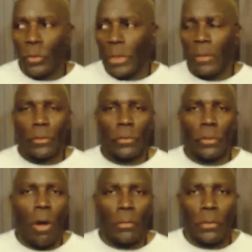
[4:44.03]
when I
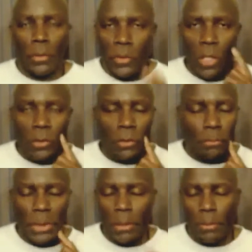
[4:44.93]
talked to young
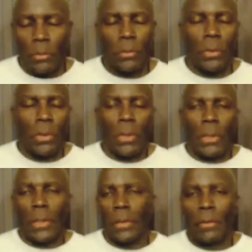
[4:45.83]
people
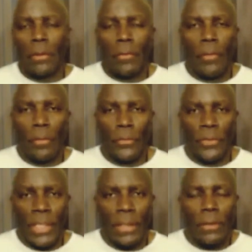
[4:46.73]
in different
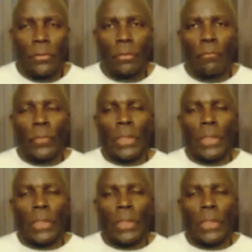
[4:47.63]
settings.